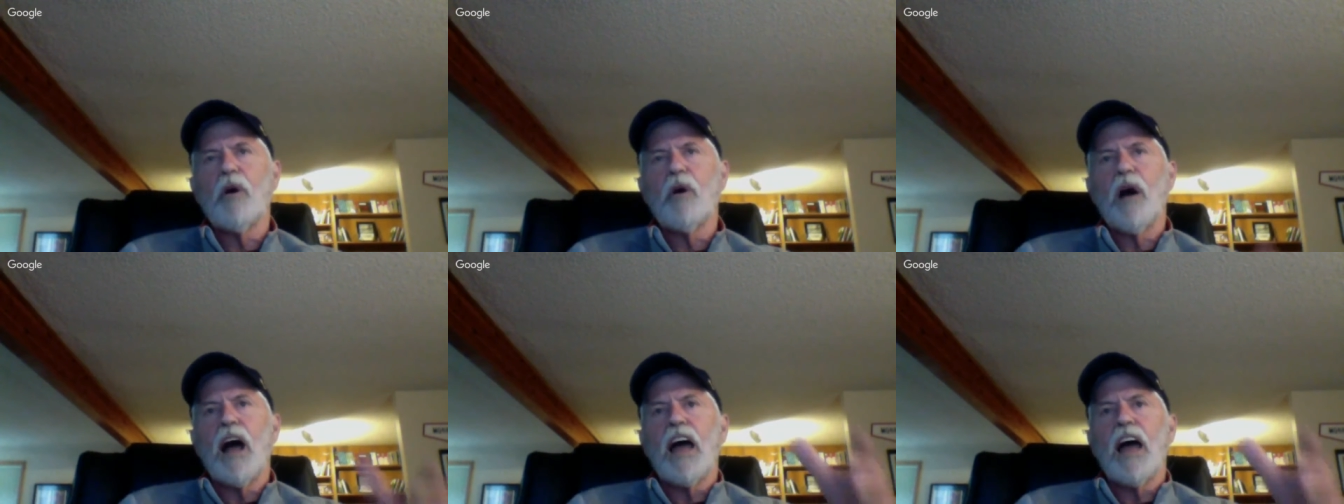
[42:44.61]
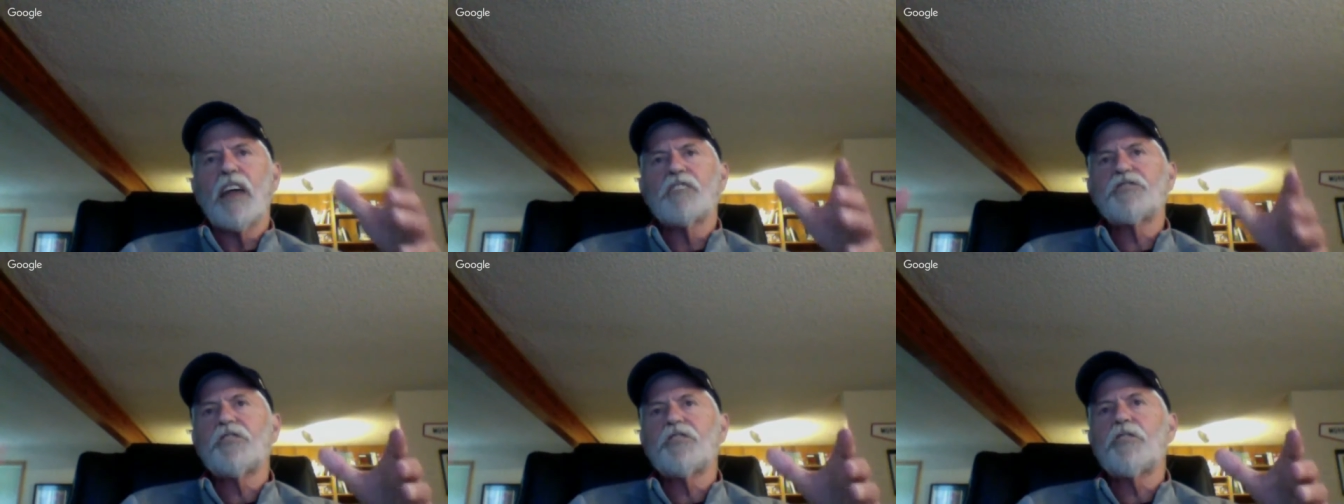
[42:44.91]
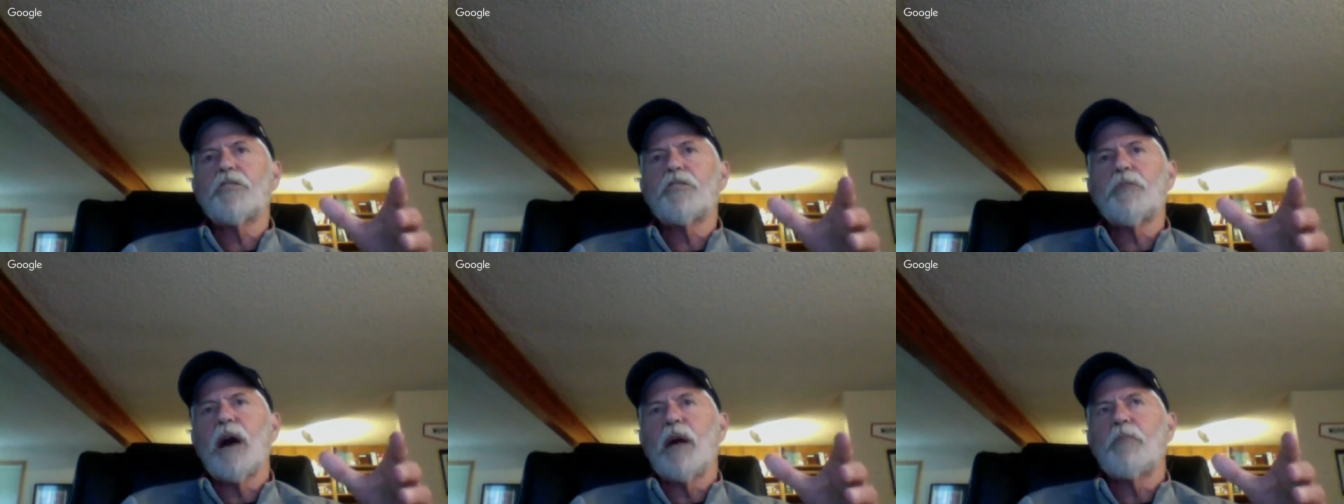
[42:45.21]
I had a
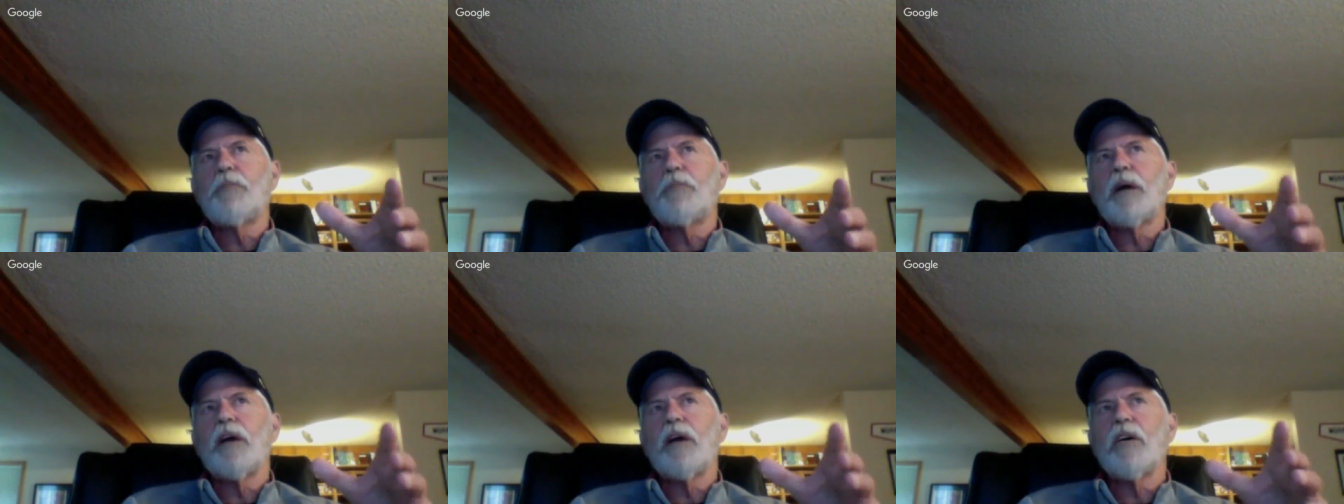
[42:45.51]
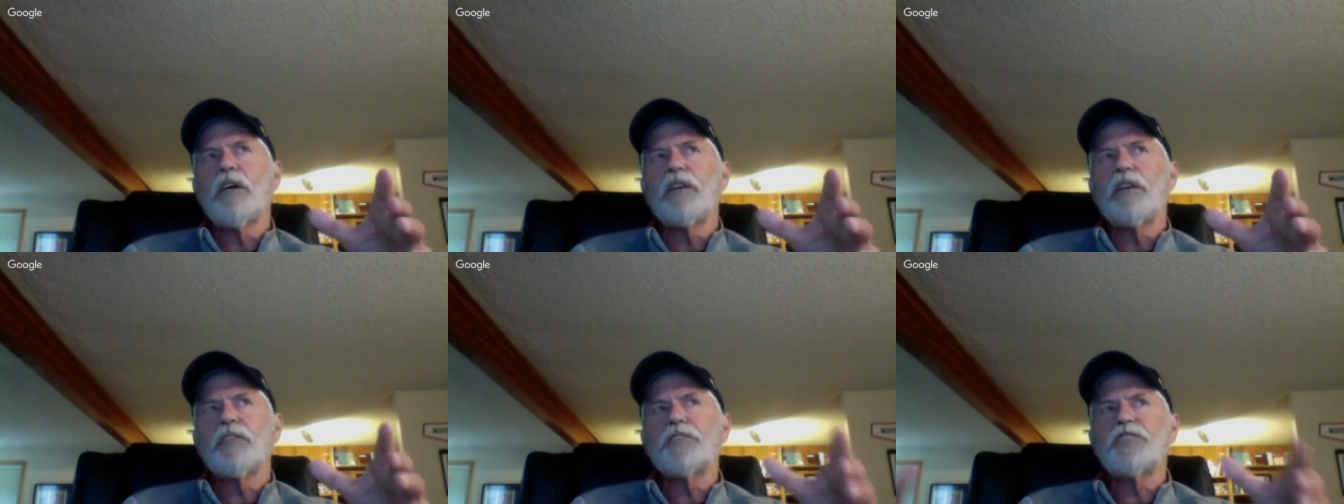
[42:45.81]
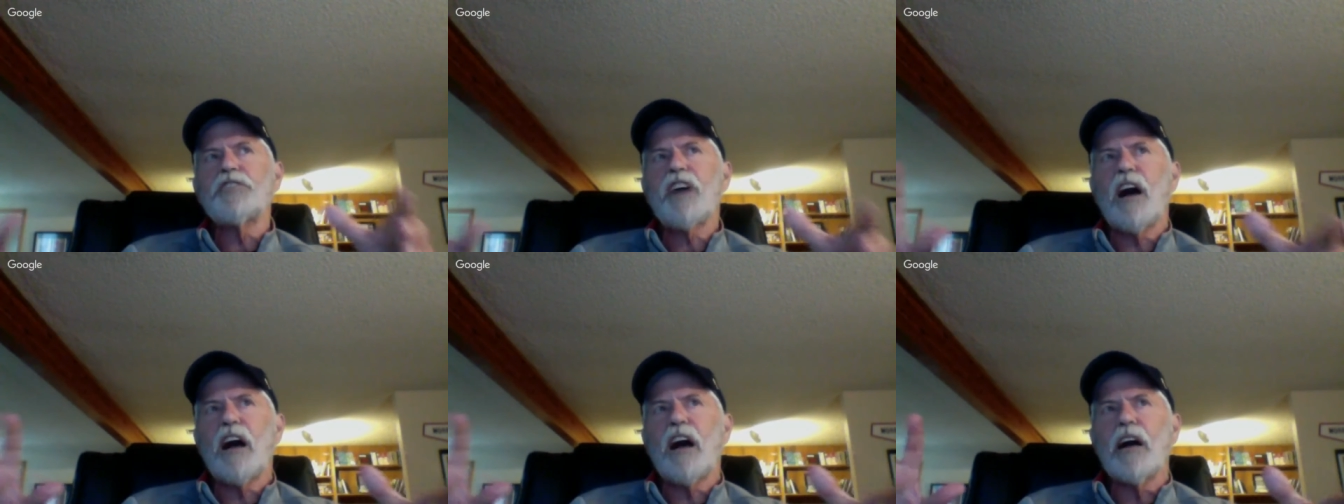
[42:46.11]
certain amount of
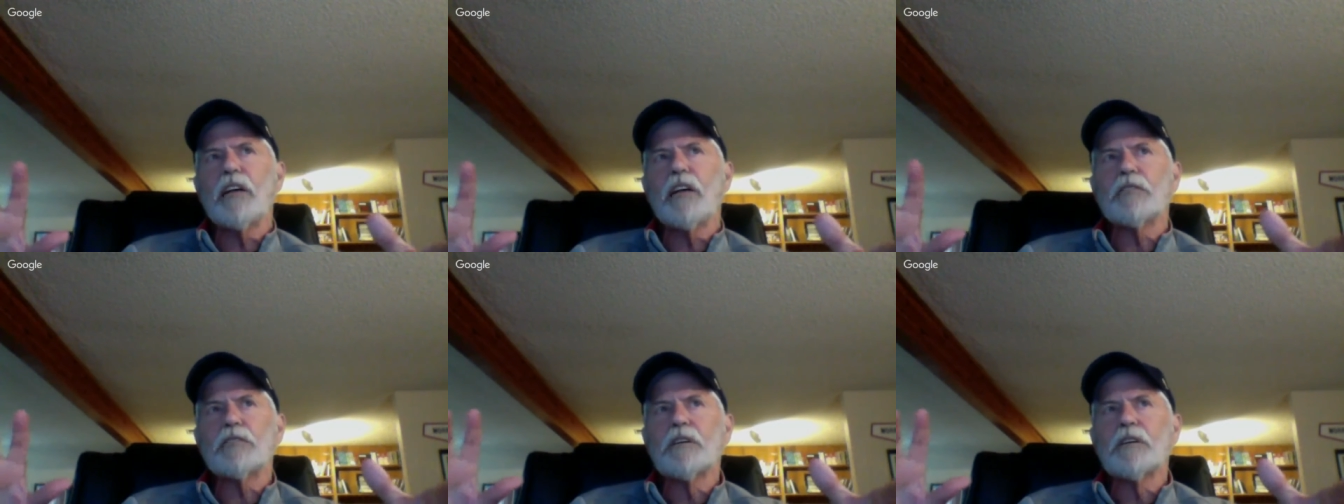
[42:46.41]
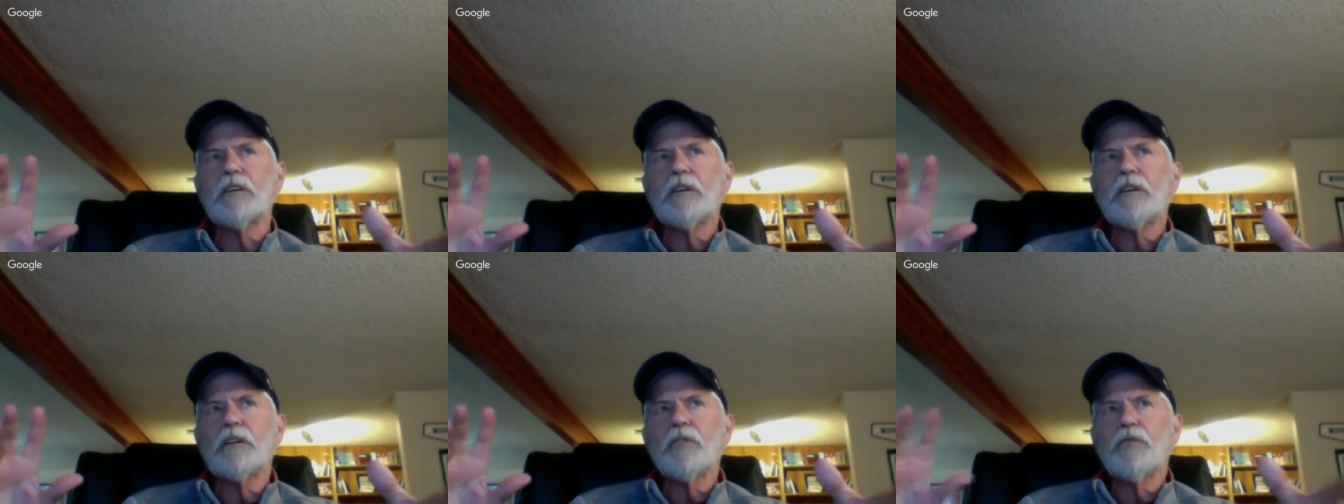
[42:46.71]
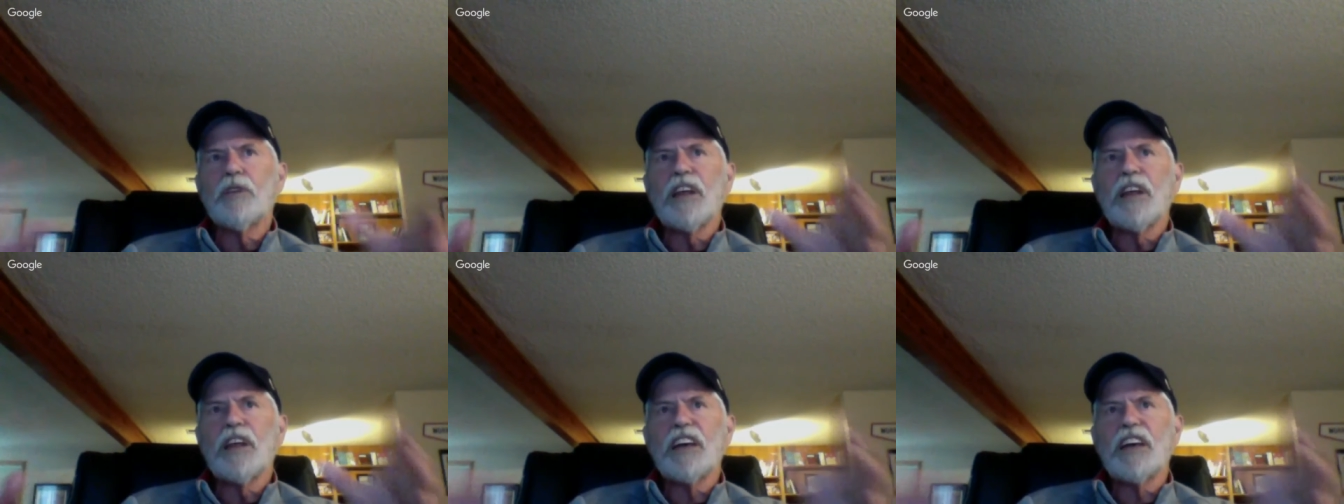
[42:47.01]
parent-child
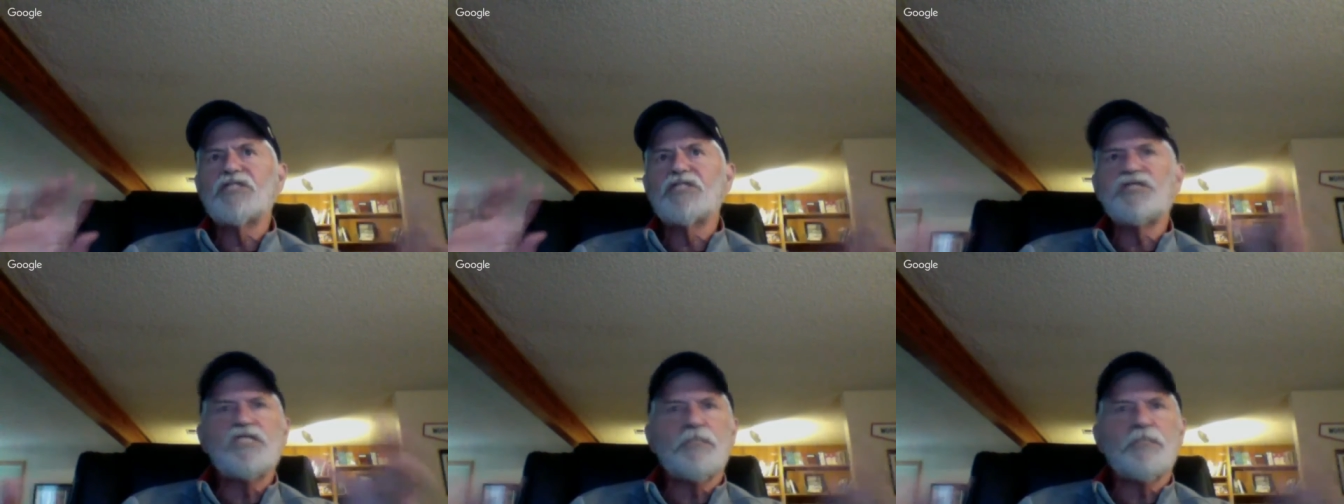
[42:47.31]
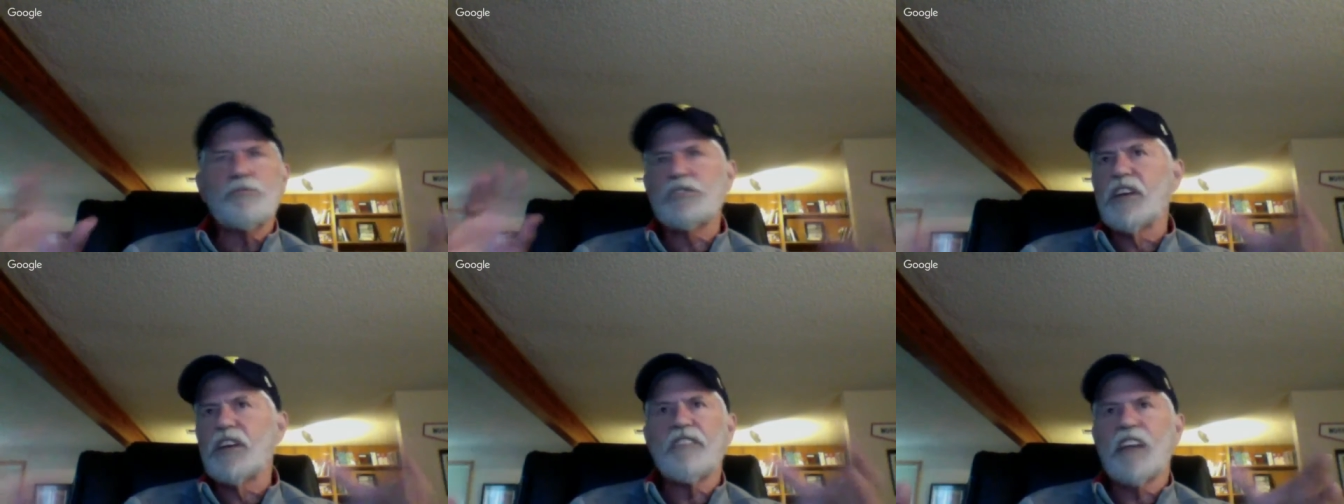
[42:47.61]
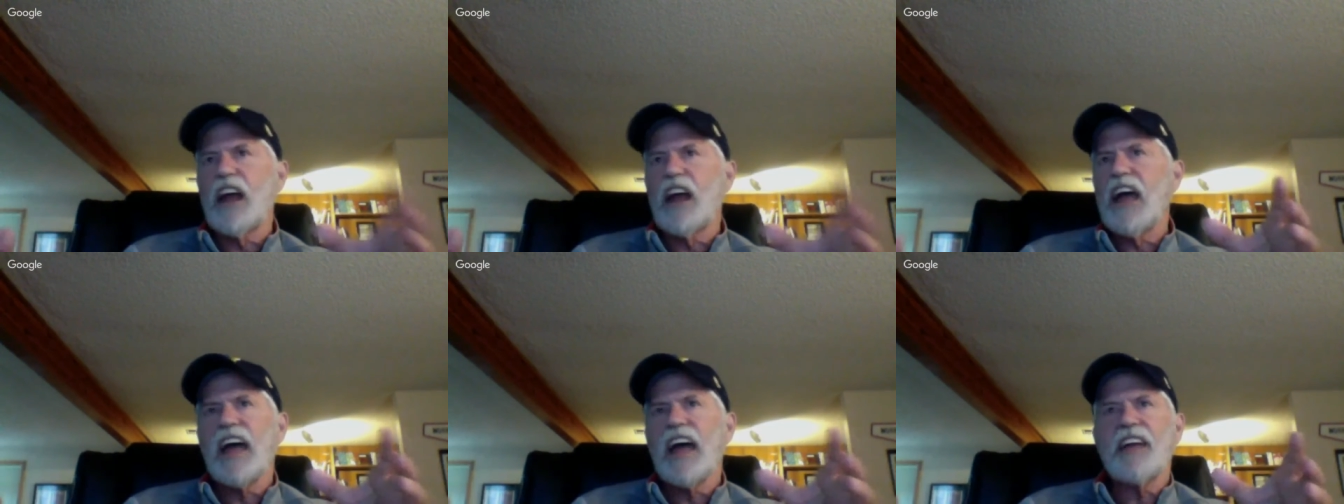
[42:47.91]
relationship stuff
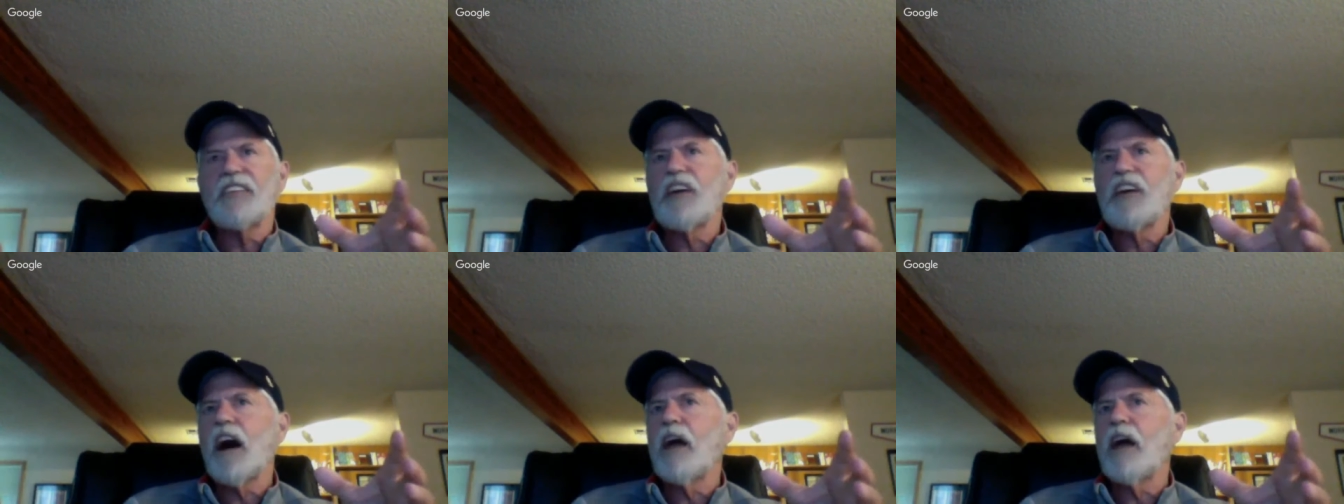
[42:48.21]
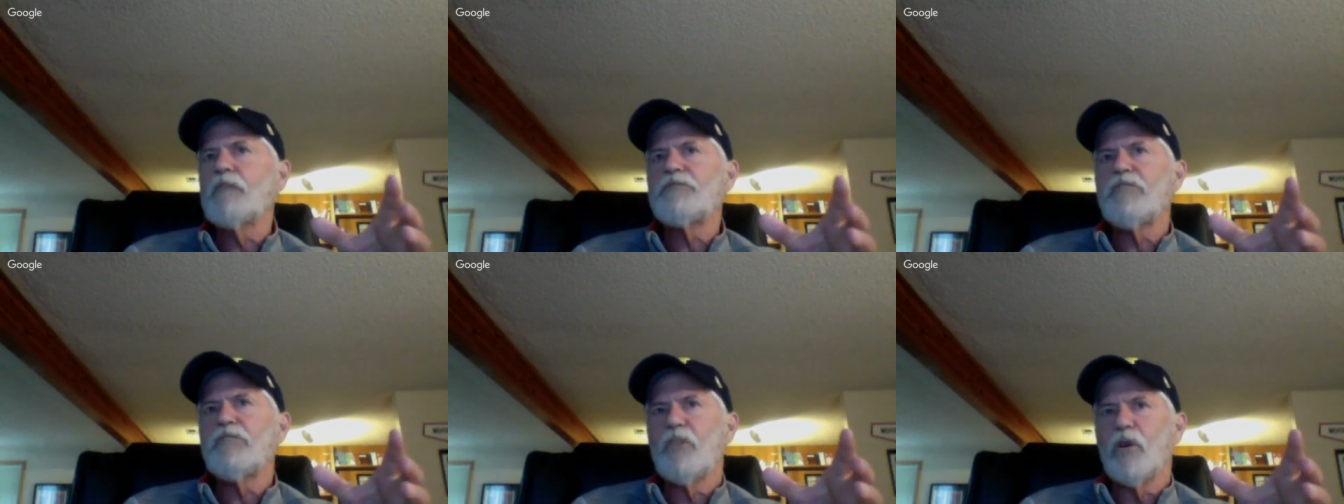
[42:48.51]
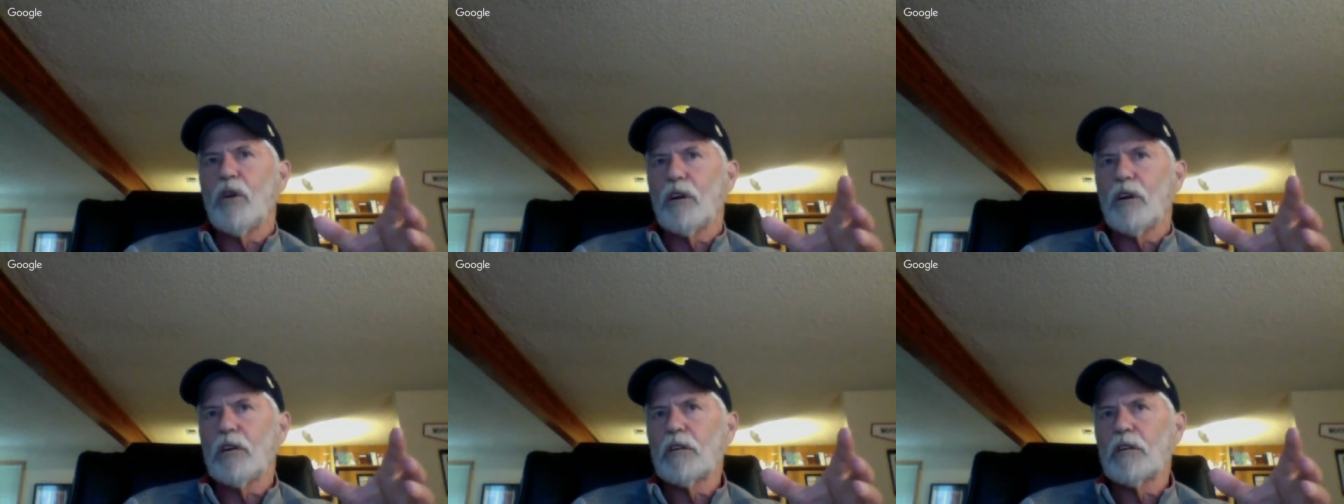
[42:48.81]
that I had time
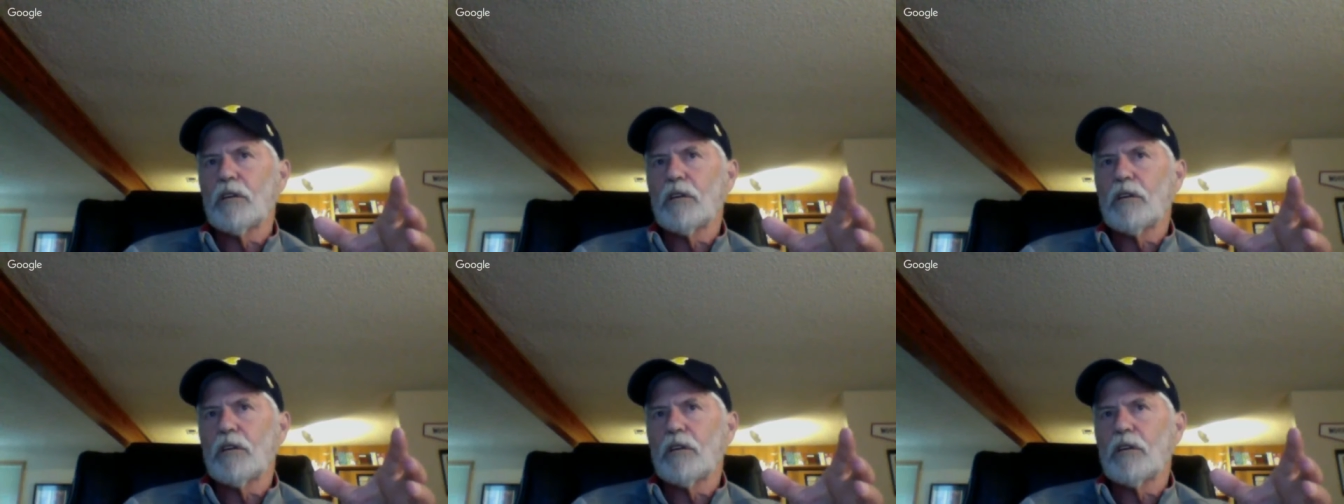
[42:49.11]
for,